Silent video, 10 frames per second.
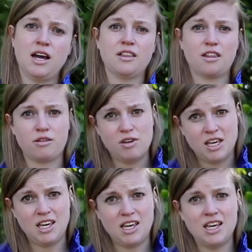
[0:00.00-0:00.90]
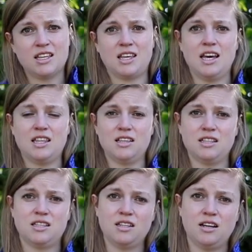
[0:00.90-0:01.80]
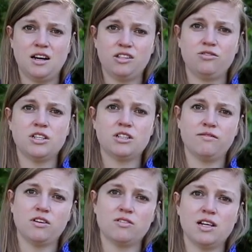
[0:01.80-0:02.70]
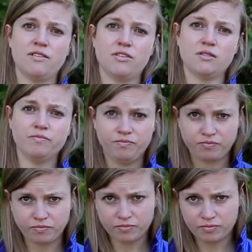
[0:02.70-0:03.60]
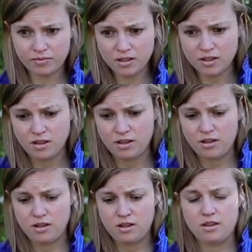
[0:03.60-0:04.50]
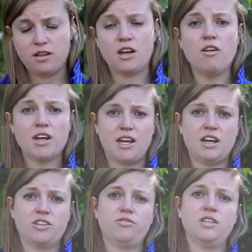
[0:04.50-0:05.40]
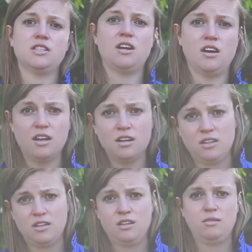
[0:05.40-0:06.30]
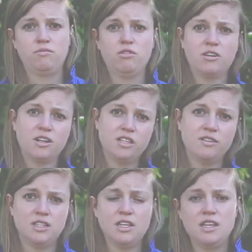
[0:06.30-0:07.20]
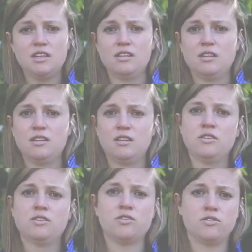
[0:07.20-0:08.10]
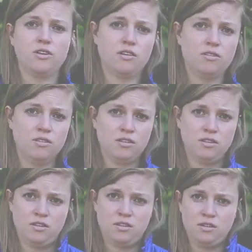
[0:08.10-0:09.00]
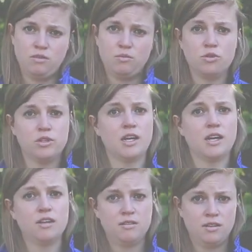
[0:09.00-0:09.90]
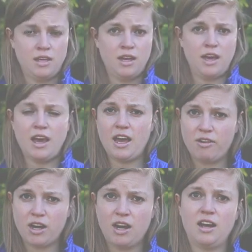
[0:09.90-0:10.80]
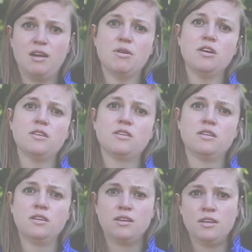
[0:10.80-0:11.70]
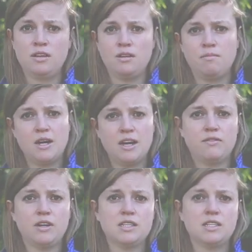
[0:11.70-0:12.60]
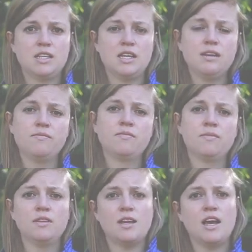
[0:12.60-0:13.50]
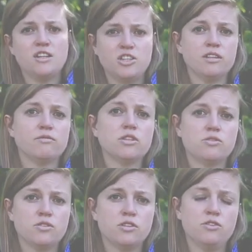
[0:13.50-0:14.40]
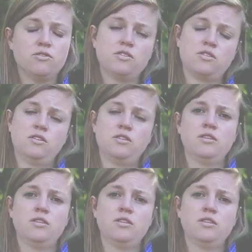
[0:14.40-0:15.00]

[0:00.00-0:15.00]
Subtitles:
and 3 key indicators under each of those 11. The current categories are productivity, soil, water, air and climate, biodiversity, energy and resource use,